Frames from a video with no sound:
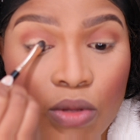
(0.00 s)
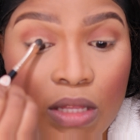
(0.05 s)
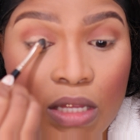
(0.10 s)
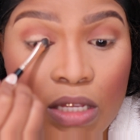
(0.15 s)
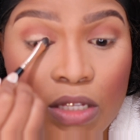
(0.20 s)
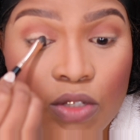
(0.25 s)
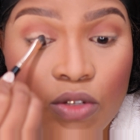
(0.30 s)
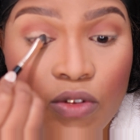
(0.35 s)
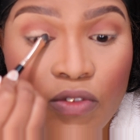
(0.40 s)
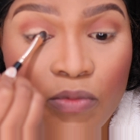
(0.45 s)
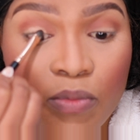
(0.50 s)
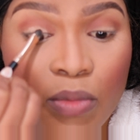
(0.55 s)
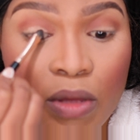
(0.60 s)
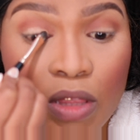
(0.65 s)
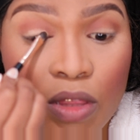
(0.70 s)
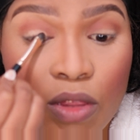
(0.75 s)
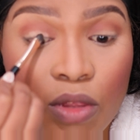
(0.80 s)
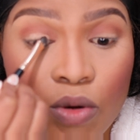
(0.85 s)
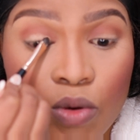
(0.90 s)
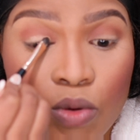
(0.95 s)
things you've
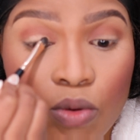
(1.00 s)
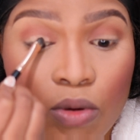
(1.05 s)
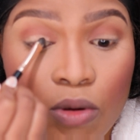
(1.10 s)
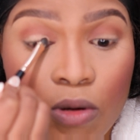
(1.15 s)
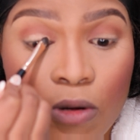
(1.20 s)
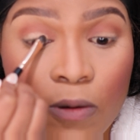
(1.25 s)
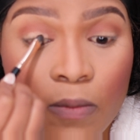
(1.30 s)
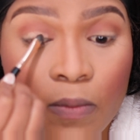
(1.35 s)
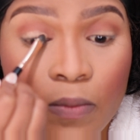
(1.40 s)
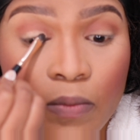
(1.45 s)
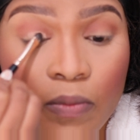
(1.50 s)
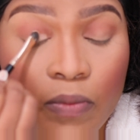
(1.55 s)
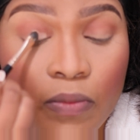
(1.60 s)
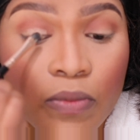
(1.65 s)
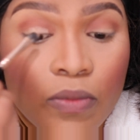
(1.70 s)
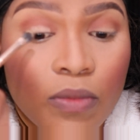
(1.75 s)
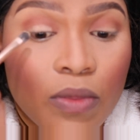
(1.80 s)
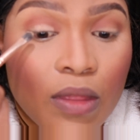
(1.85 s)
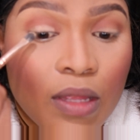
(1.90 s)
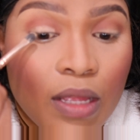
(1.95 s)
been through,
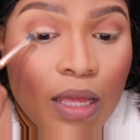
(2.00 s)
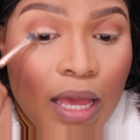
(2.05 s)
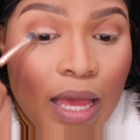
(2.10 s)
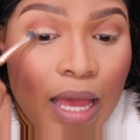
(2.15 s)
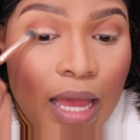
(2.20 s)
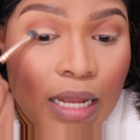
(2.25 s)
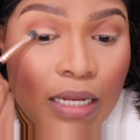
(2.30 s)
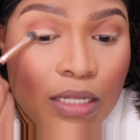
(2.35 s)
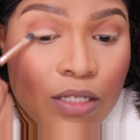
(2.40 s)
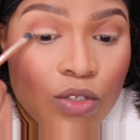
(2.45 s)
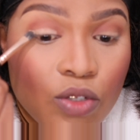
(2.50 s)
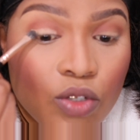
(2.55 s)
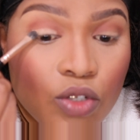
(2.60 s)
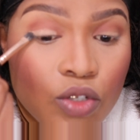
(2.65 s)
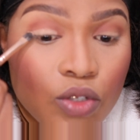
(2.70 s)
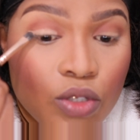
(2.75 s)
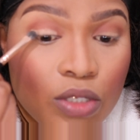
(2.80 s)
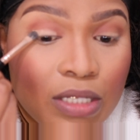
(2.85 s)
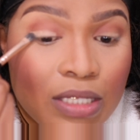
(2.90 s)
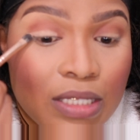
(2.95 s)
and you
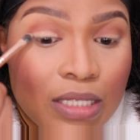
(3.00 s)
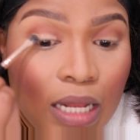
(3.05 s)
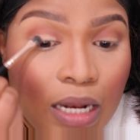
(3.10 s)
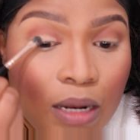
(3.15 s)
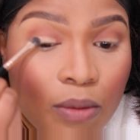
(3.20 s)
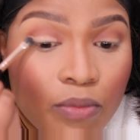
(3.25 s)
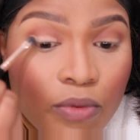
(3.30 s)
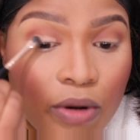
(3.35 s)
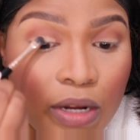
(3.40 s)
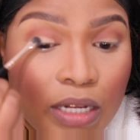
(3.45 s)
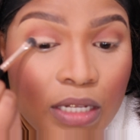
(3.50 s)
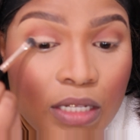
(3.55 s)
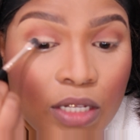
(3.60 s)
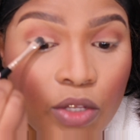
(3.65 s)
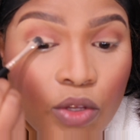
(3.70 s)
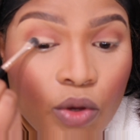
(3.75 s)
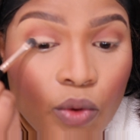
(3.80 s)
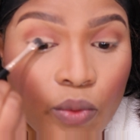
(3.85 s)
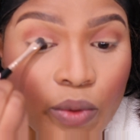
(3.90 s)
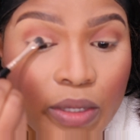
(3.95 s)
should
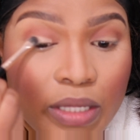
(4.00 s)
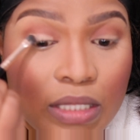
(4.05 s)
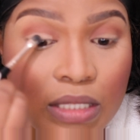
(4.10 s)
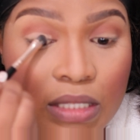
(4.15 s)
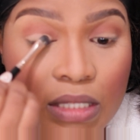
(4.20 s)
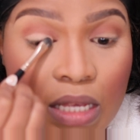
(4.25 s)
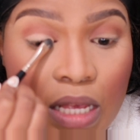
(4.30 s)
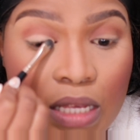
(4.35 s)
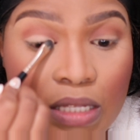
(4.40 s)
celebrate your wins,